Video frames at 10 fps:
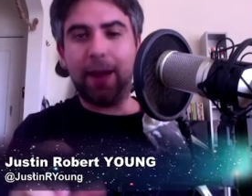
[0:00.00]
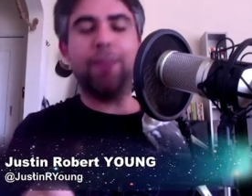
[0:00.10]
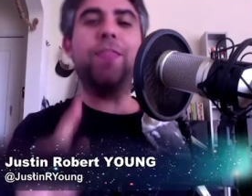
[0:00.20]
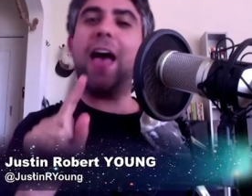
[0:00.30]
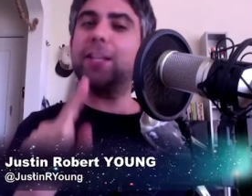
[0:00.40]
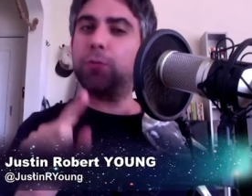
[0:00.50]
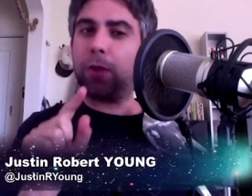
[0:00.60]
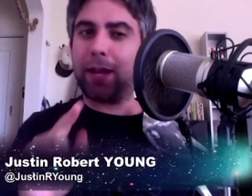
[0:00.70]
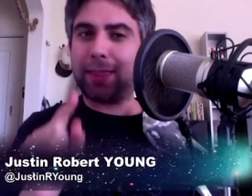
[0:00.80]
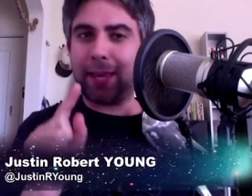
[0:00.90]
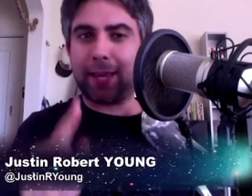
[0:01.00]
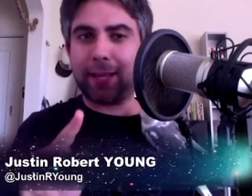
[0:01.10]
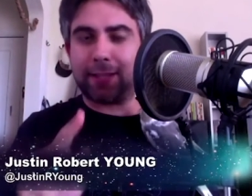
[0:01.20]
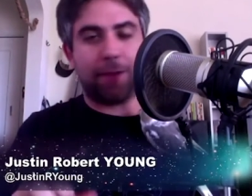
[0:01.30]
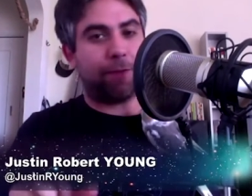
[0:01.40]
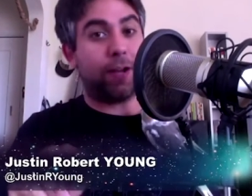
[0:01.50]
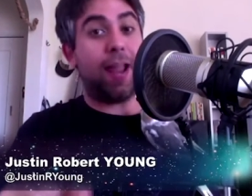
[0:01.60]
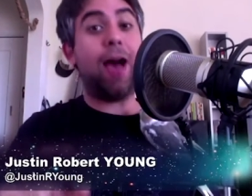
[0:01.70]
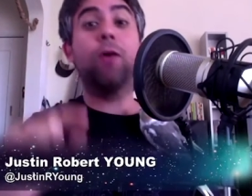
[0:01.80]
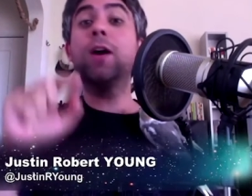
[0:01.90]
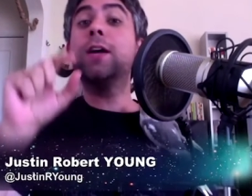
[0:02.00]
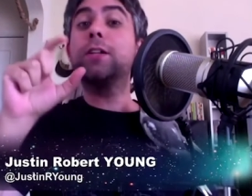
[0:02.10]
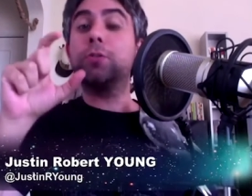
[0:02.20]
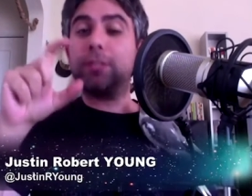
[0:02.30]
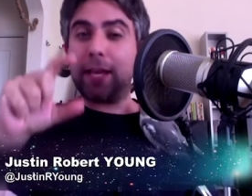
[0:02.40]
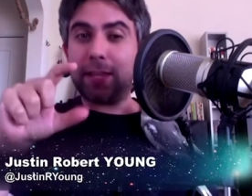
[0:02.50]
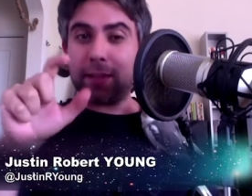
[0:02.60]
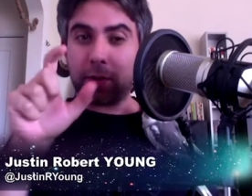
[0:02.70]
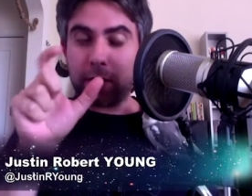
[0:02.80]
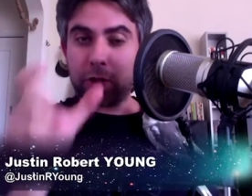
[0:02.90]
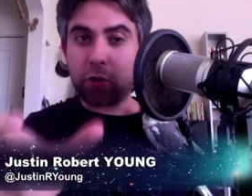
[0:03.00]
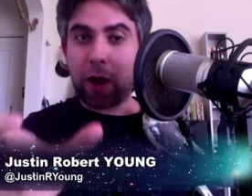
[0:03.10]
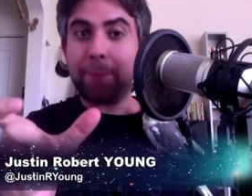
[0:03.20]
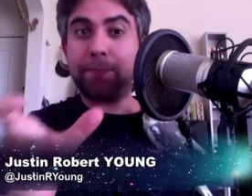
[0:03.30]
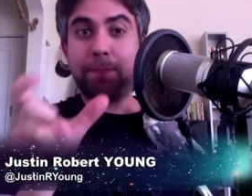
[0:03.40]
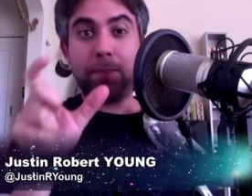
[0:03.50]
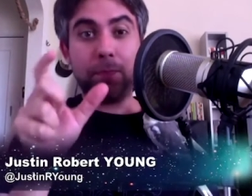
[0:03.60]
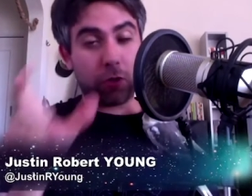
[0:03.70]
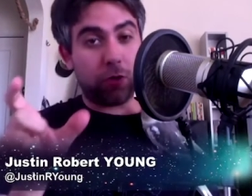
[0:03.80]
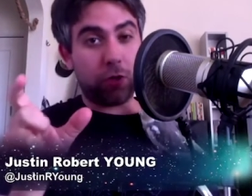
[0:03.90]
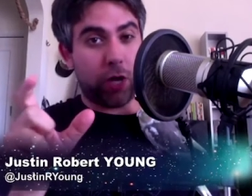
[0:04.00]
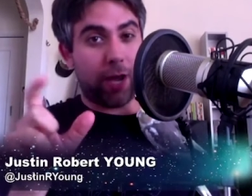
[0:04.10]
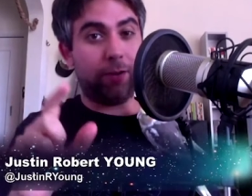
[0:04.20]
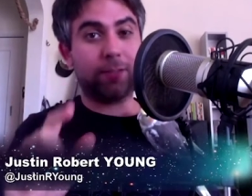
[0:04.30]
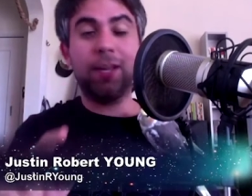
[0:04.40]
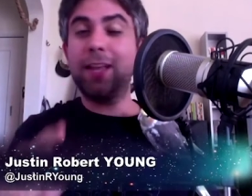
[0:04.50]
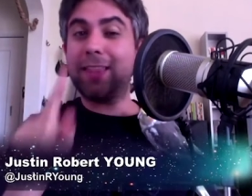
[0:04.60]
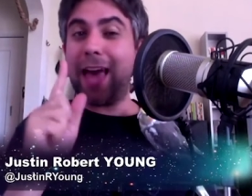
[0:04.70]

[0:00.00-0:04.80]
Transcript: And that's where I think it's different. Now, to say that they're going to drop certain channels,